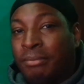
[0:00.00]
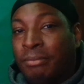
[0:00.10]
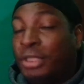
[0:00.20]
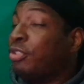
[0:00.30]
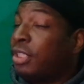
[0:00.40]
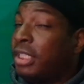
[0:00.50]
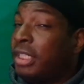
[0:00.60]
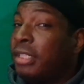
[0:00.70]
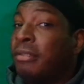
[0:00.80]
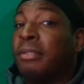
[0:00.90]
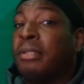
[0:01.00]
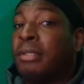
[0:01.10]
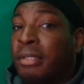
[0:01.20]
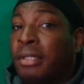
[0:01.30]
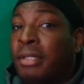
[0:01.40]
You should,
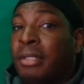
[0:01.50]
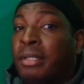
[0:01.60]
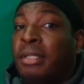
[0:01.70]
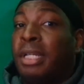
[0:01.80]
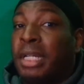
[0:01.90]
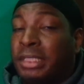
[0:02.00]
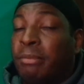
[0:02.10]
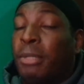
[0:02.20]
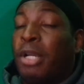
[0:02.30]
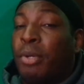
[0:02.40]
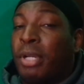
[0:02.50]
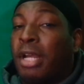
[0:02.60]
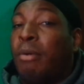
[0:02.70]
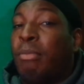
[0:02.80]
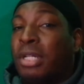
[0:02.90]
because it might work
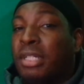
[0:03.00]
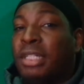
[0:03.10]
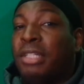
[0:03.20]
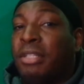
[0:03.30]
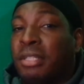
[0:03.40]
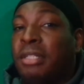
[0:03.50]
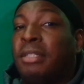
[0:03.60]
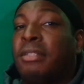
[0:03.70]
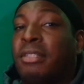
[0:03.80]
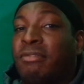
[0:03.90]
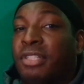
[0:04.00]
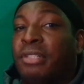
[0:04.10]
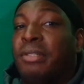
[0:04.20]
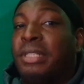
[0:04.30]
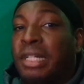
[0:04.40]
out better than you think if you
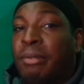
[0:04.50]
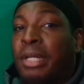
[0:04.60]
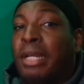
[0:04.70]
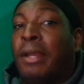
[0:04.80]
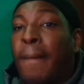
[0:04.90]
do it that way,